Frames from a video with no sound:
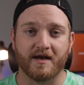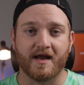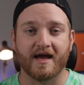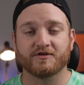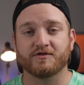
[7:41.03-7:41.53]
an
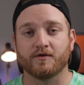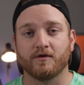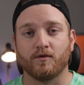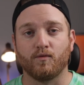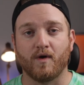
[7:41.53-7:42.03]

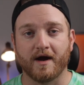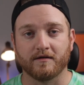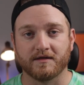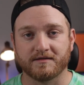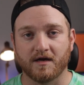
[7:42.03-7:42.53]
external
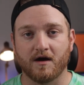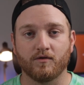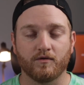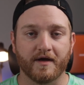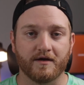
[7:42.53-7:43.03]
wireless
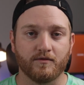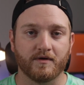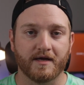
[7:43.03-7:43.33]
dongle that you would